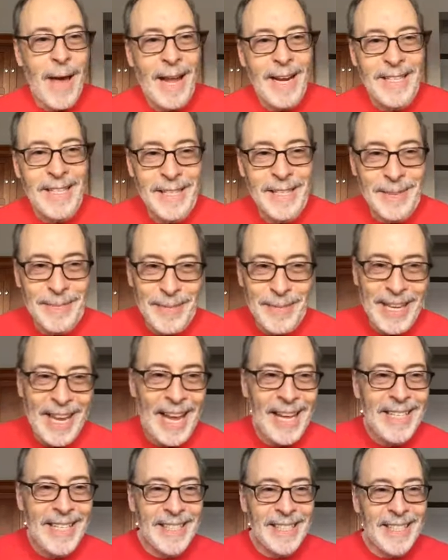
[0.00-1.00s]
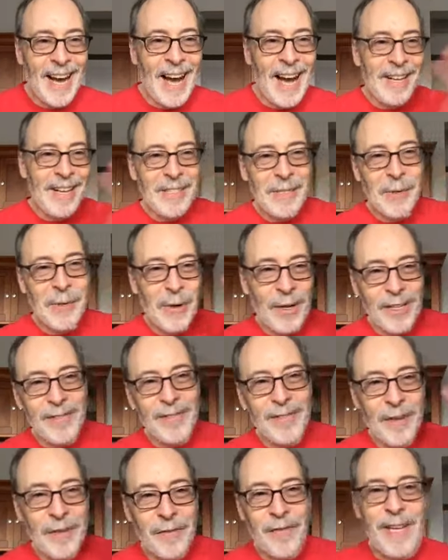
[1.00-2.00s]
Madison and Mackenzie. Hi to all of
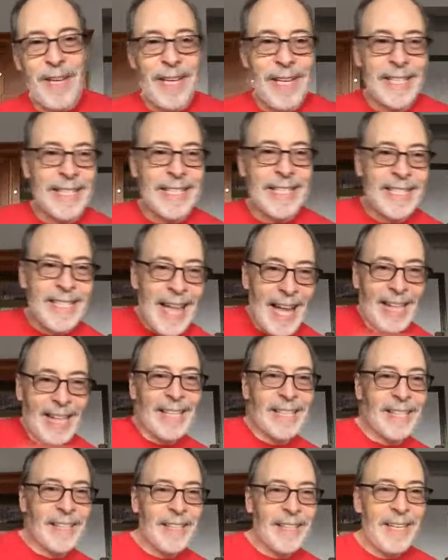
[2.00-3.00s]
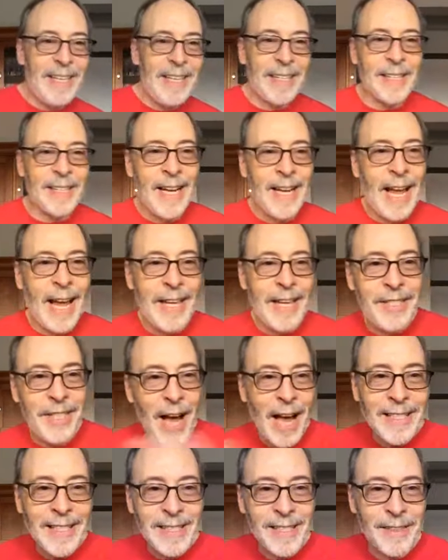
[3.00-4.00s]
you. Finn and Stella are here, and
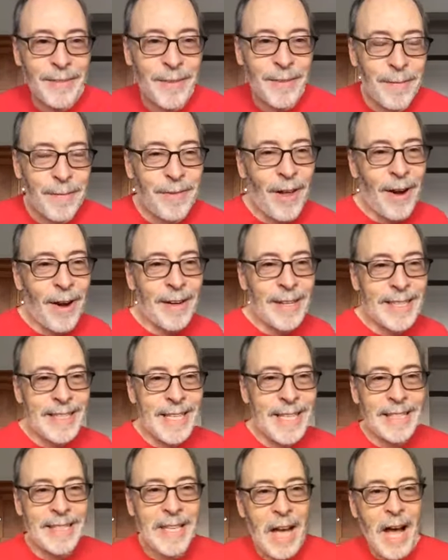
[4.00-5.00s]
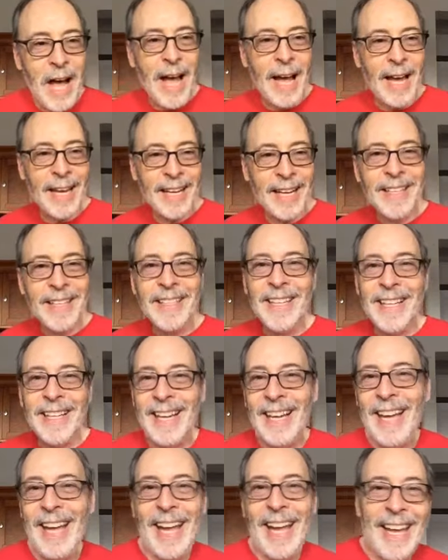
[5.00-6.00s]
Jocelyn from Florida says hi.
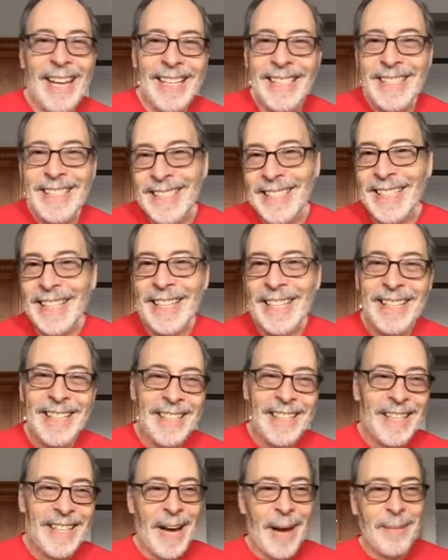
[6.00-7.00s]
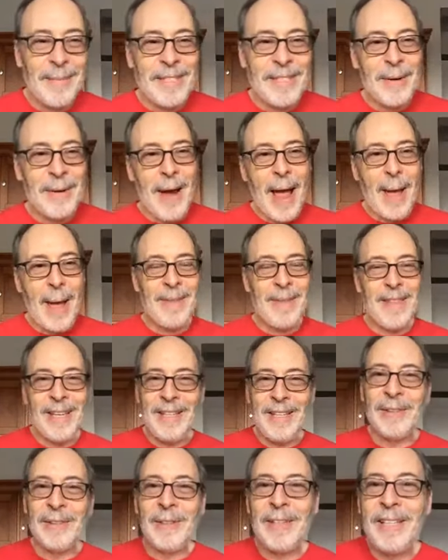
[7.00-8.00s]
And uh, I'm so happy that
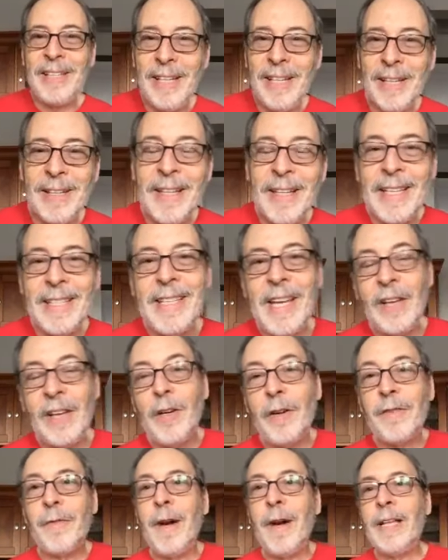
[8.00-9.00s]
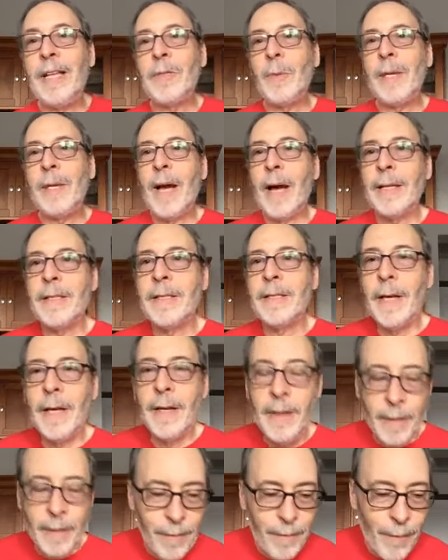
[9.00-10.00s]
you're all here. Tell your friends we got uh,
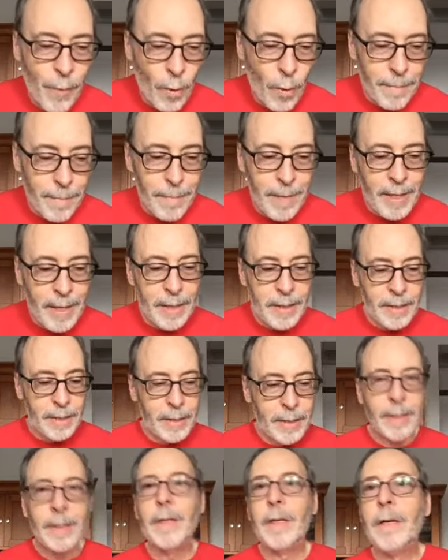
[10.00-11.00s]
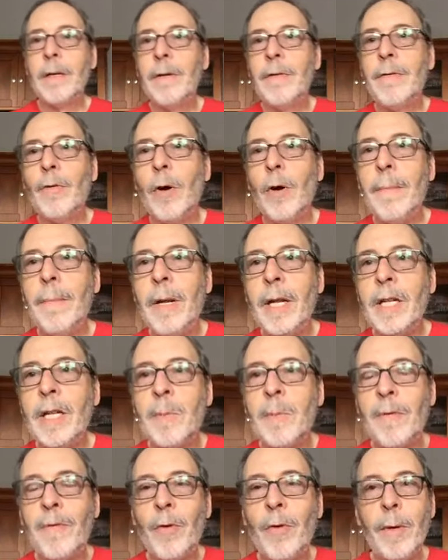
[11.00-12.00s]
four minutes, four minutes
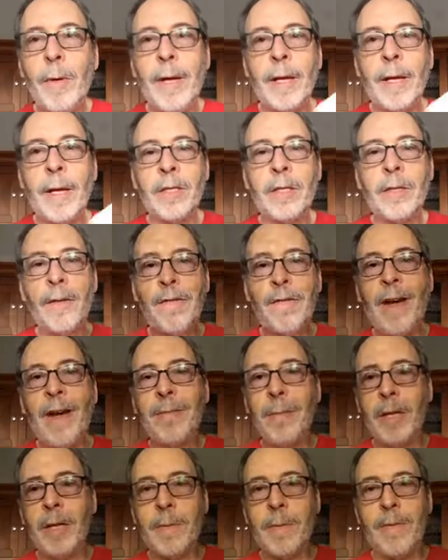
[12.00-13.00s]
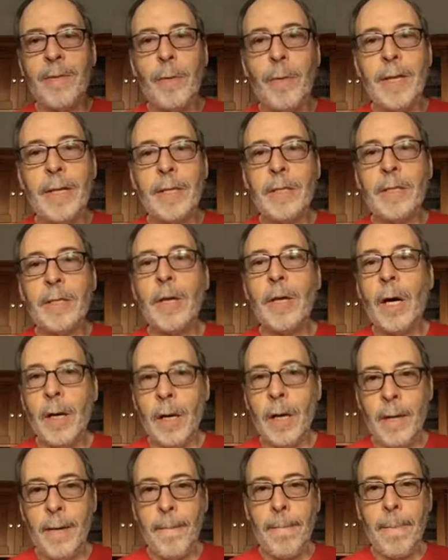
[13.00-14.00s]
before we get five minutes before we get
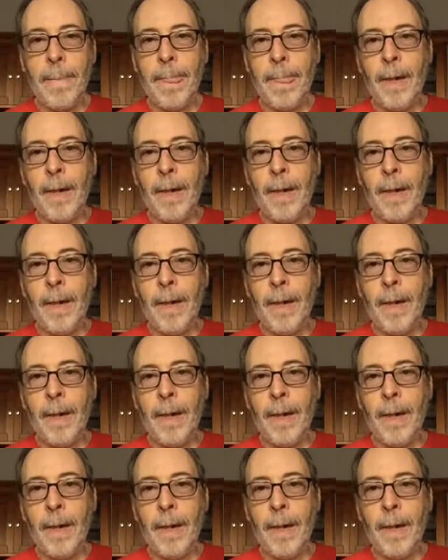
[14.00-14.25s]
started.